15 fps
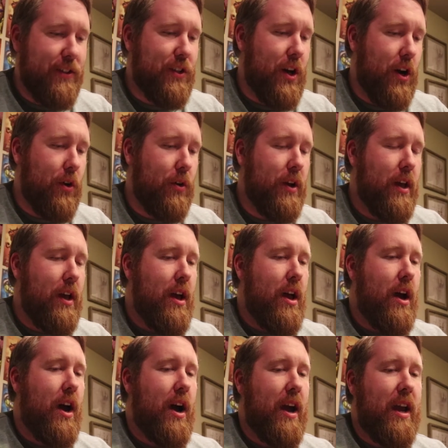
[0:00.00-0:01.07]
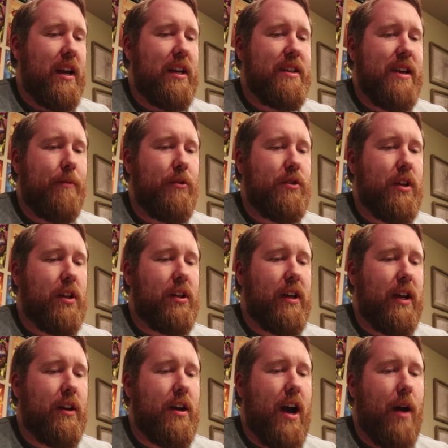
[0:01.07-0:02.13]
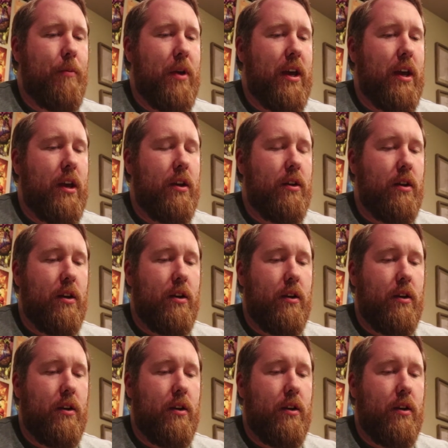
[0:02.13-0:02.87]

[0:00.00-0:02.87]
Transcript: So anytime there's a clean copy